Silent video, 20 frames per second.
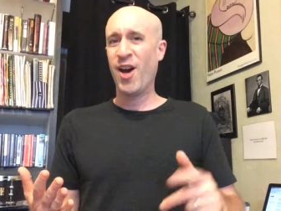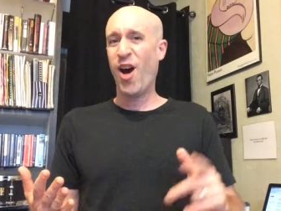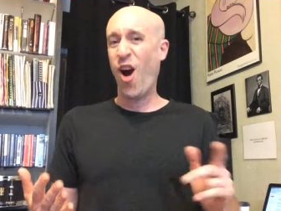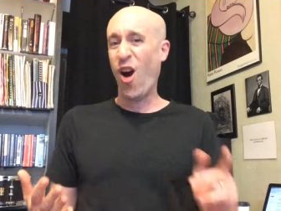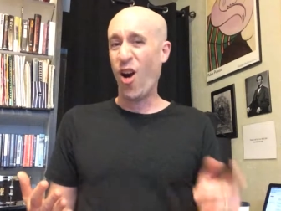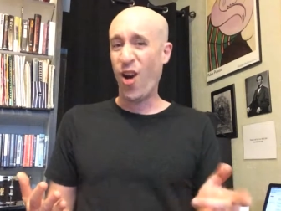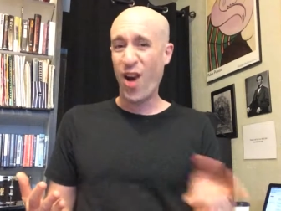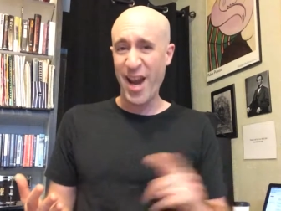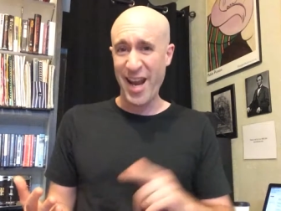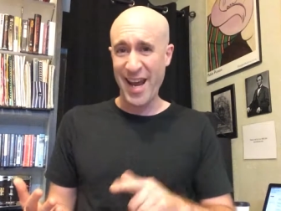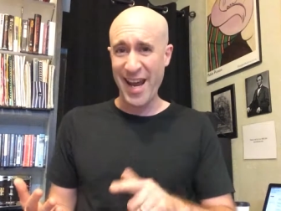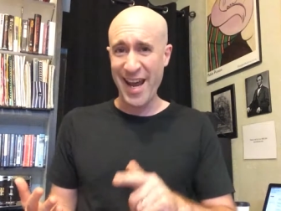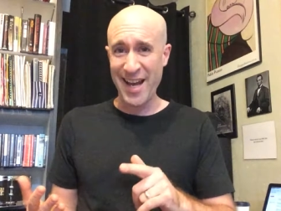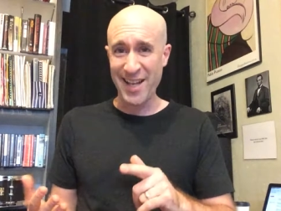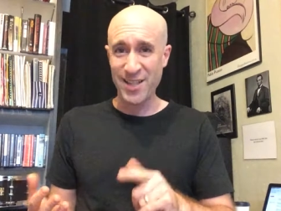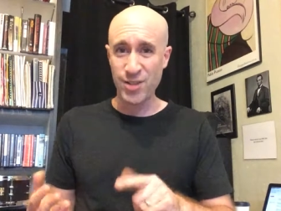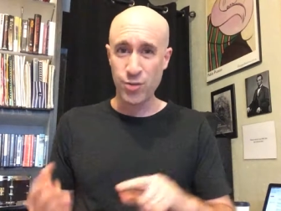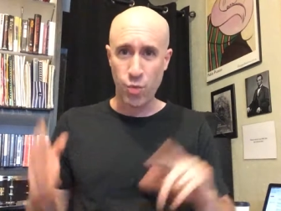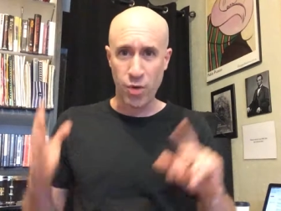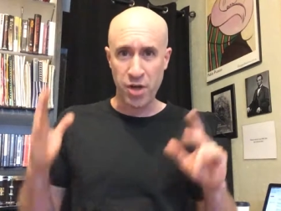
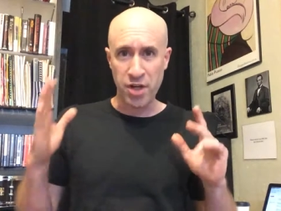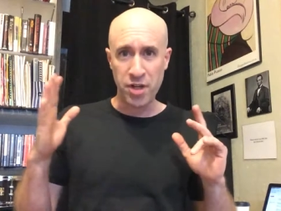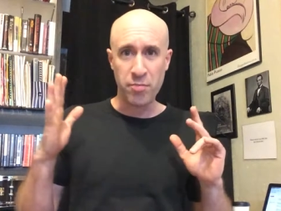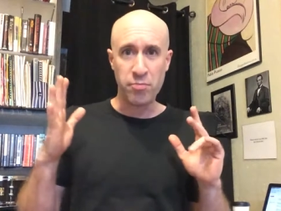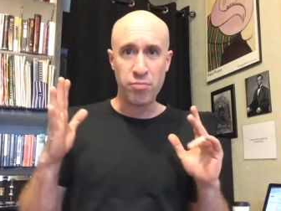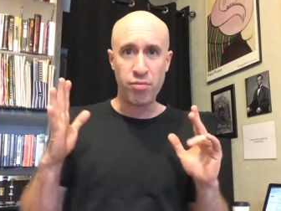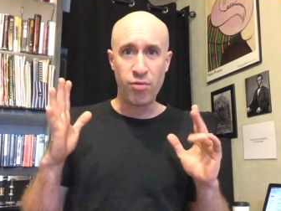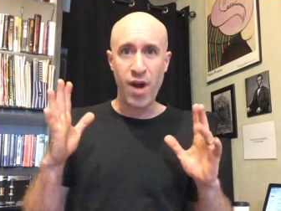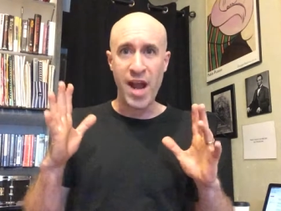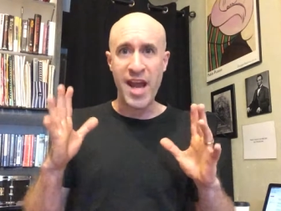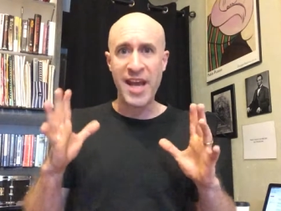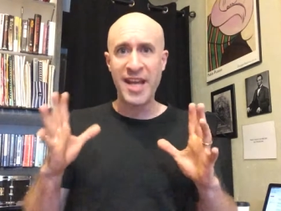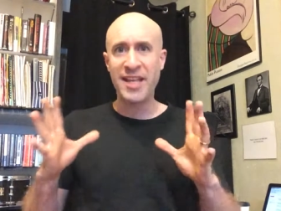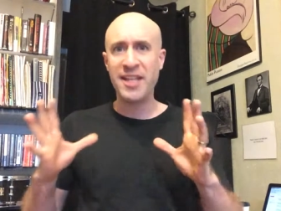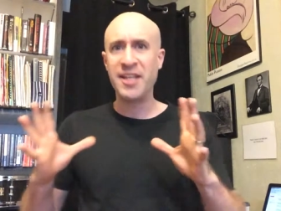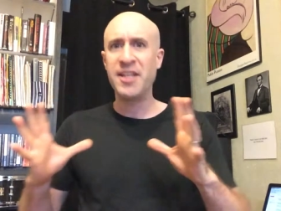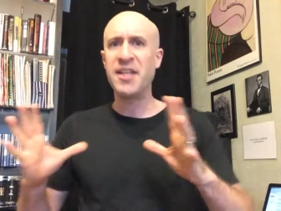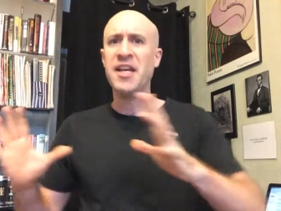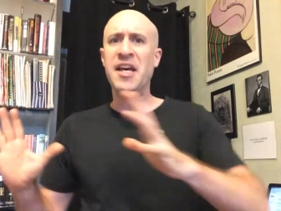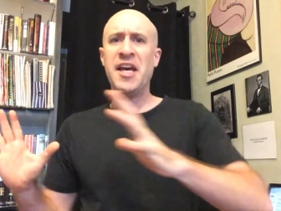RAS, where your
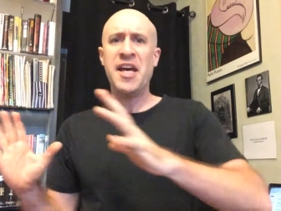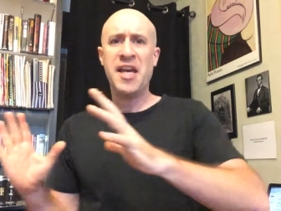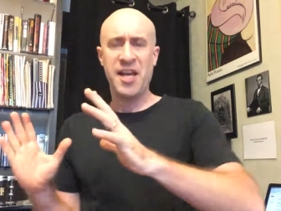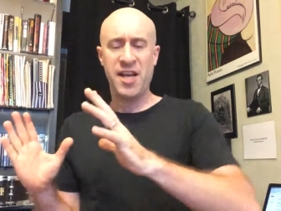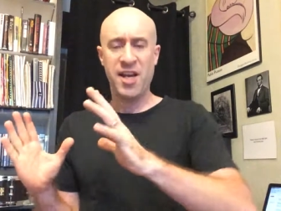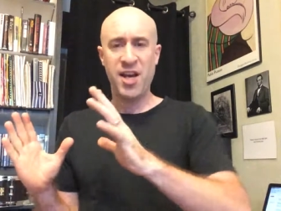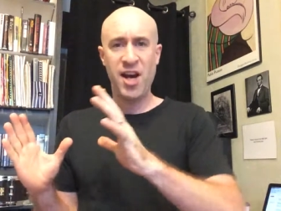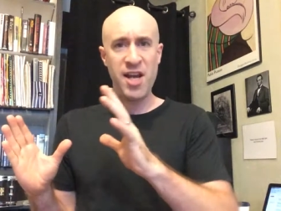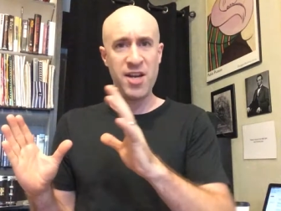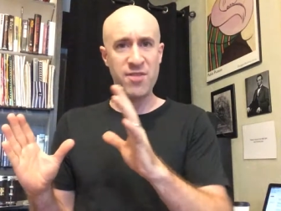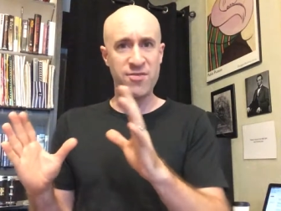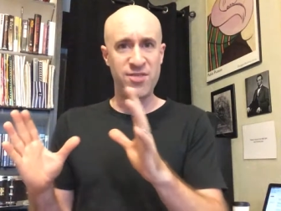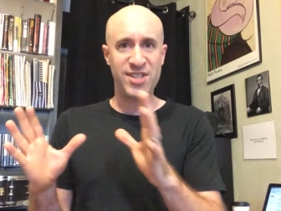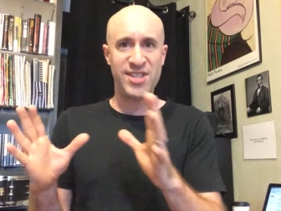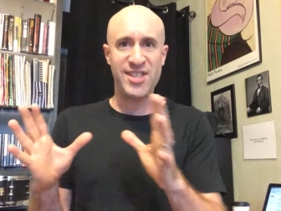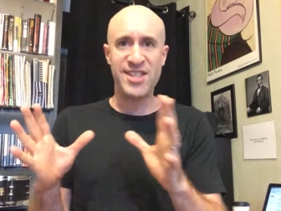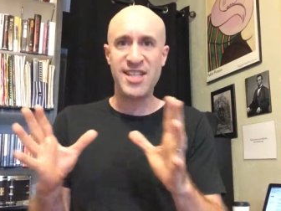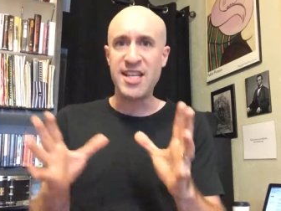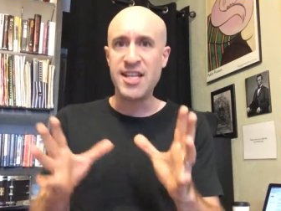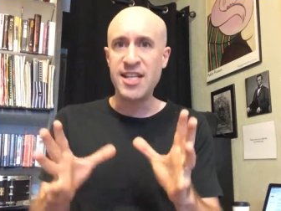brain kind of
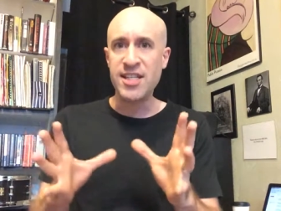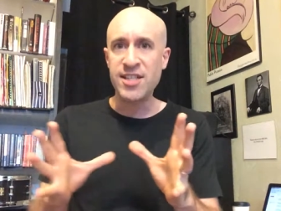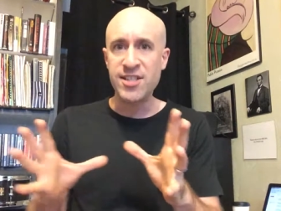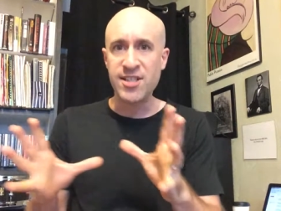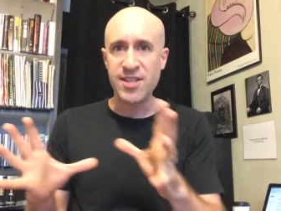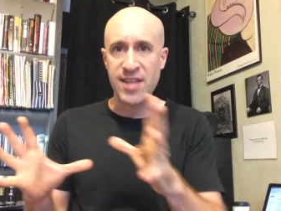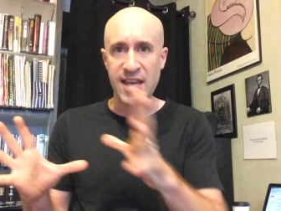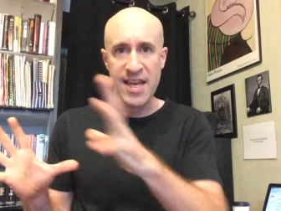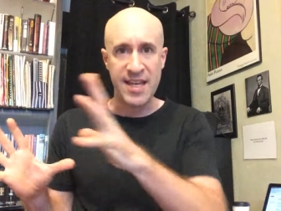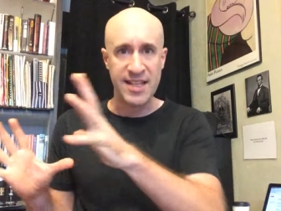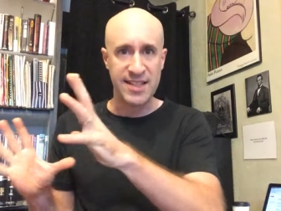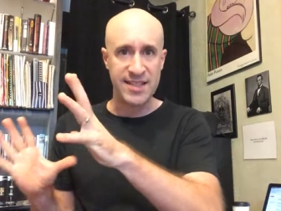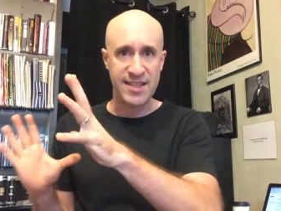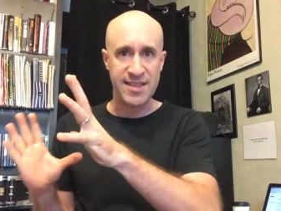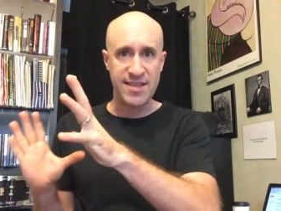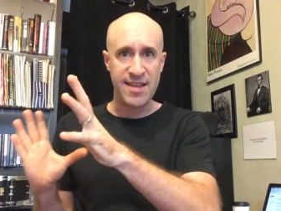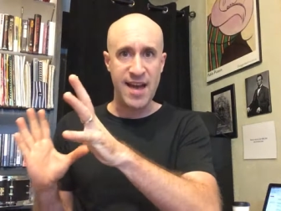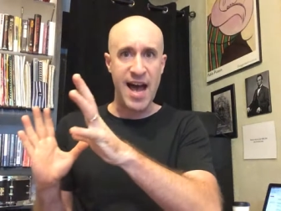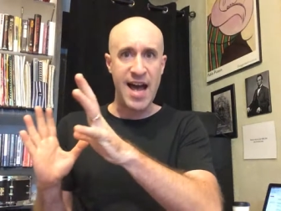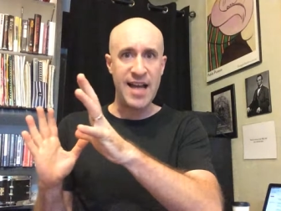sees
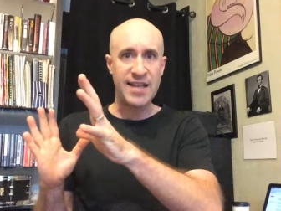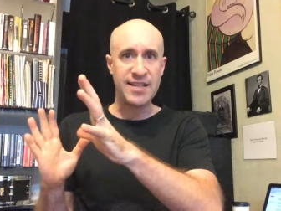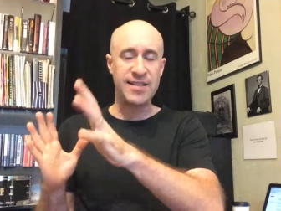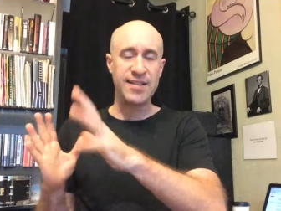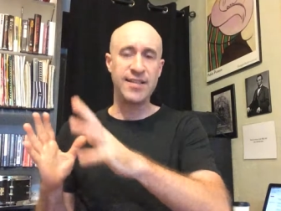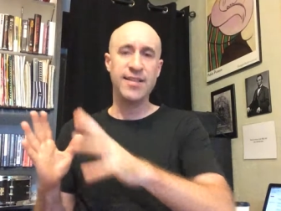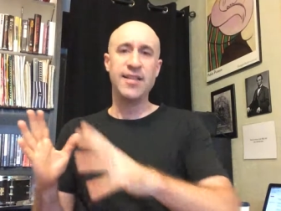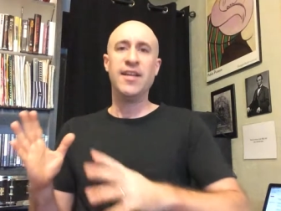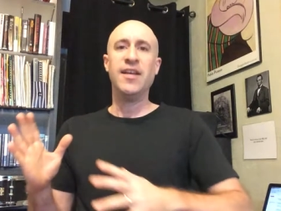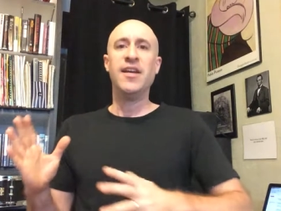things that